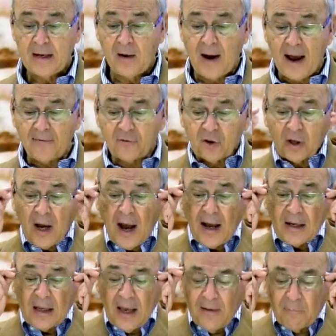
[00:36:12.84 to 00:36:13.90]
Now, after
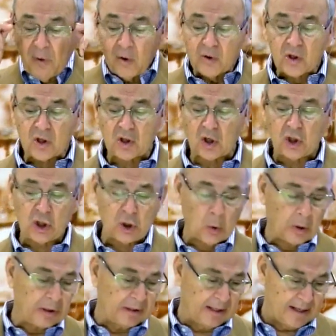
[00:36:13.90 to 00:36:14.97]
God gave Moses a
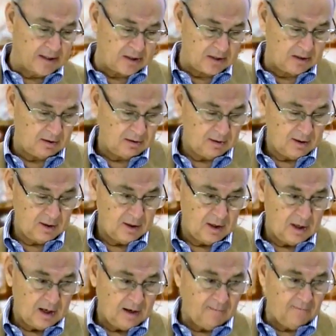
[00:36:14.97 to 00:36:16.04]
short list
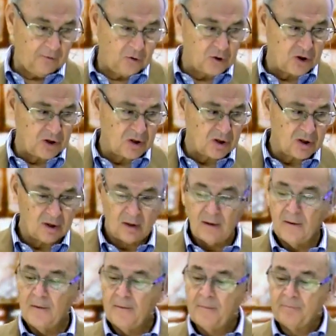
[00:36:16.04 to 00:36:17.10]
in verses
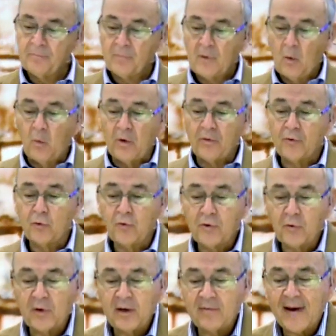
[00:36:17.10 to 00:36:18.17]
1 through
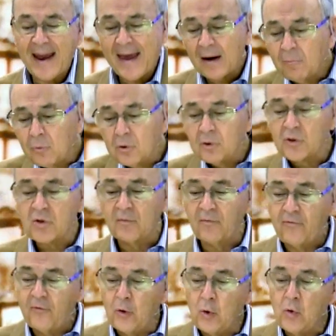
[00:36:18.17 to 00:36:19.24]
3 of animals
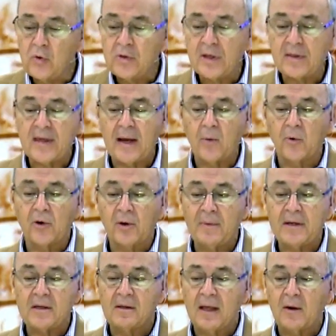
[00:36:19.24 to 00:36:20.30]
and food that, they were to
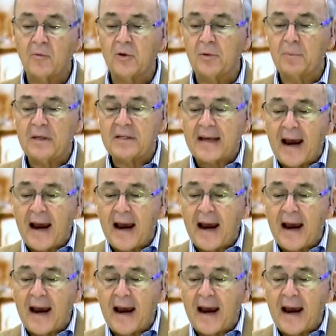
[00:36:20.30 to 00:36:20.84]
be, that were to be